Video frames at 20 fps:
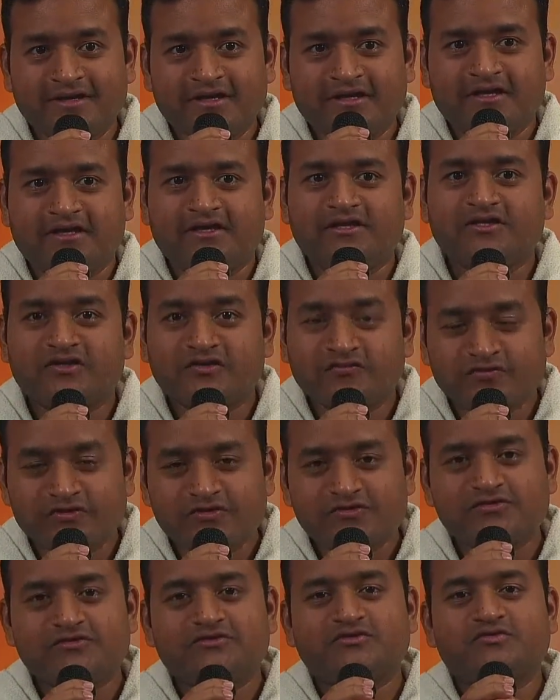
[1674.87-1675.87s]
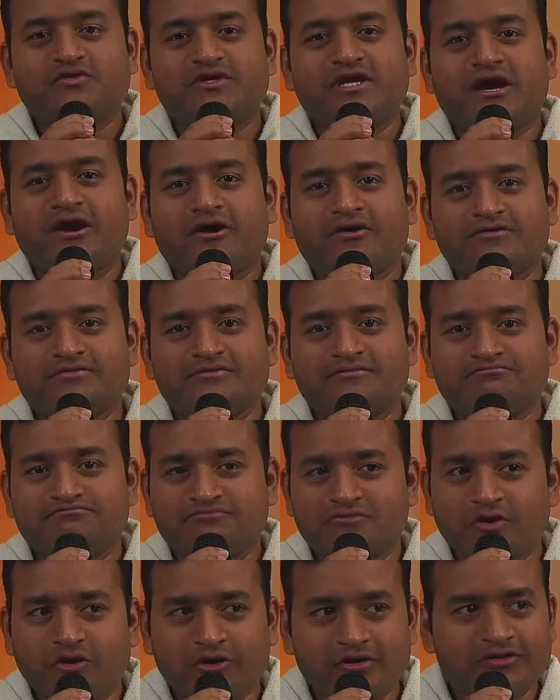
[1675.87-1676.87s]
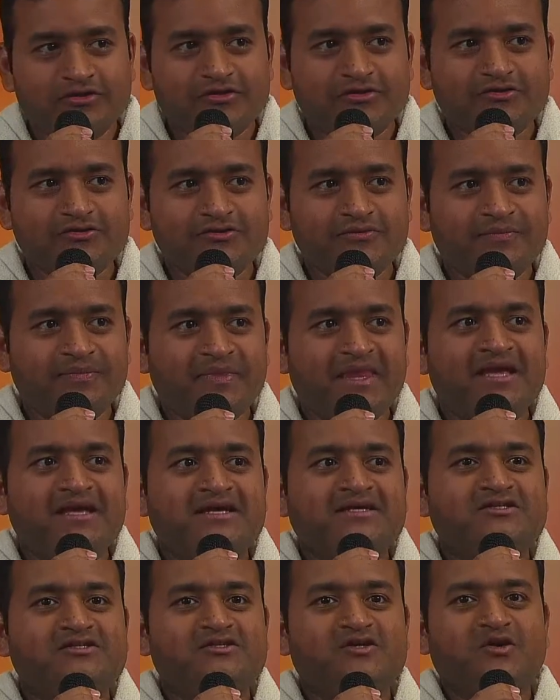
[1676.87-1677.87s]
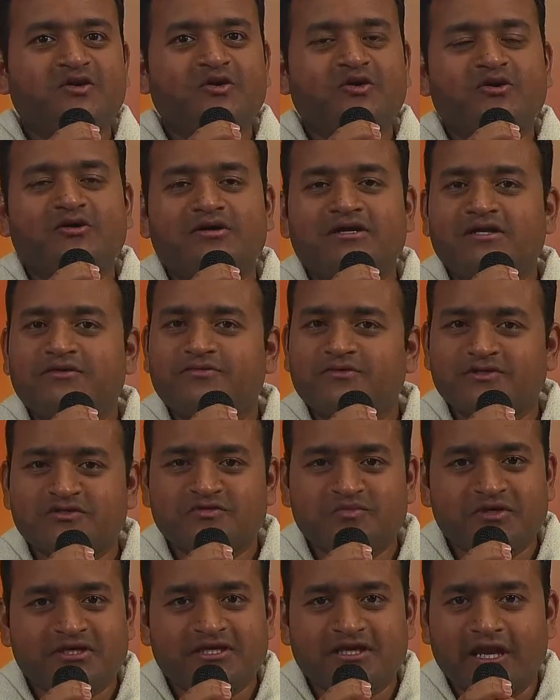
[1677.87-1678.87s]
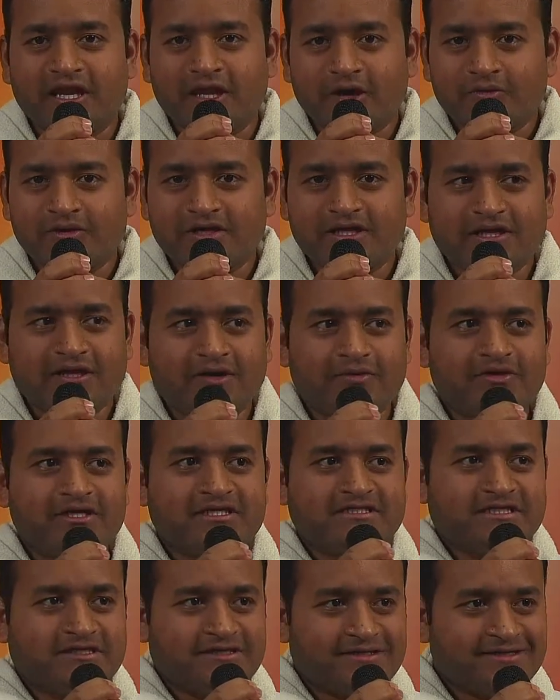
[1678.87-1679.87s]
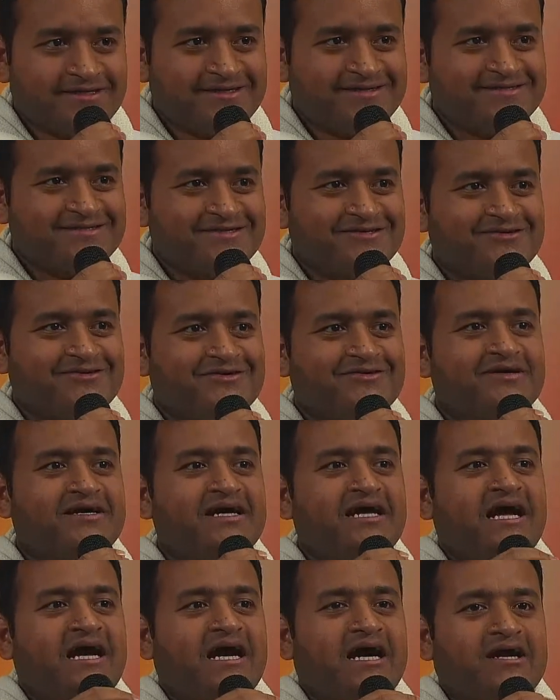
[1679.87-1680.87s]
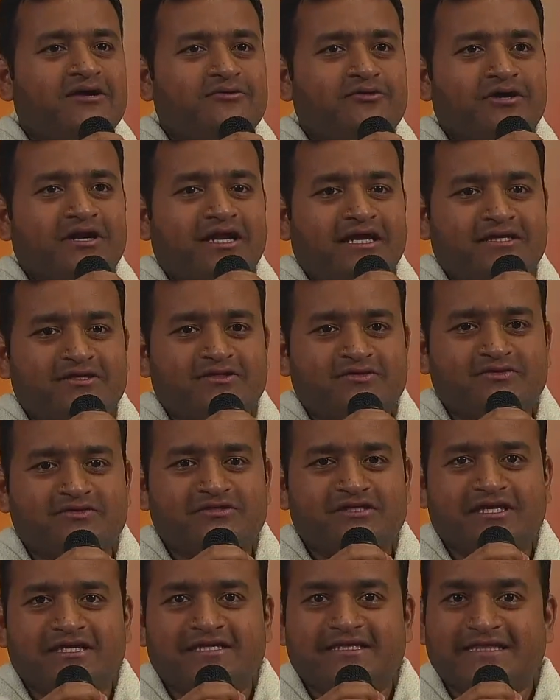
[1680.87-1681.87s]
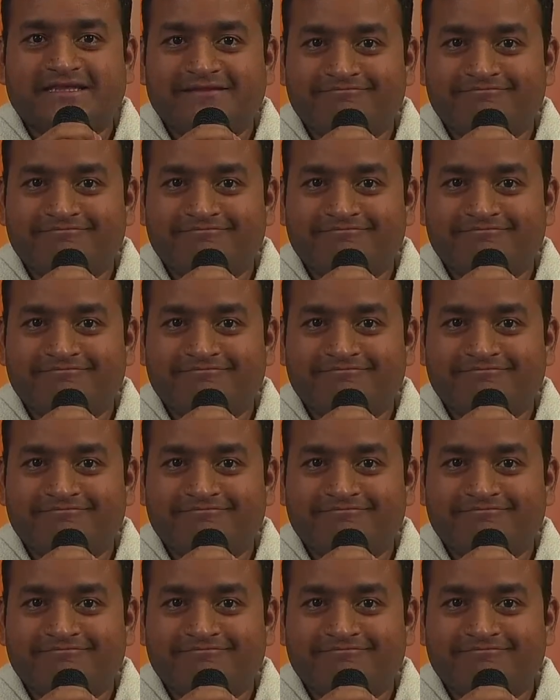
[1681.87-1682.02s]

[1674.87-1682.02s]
interviews we have gone through. So it was been a lovely, lovely journey. So I would like to say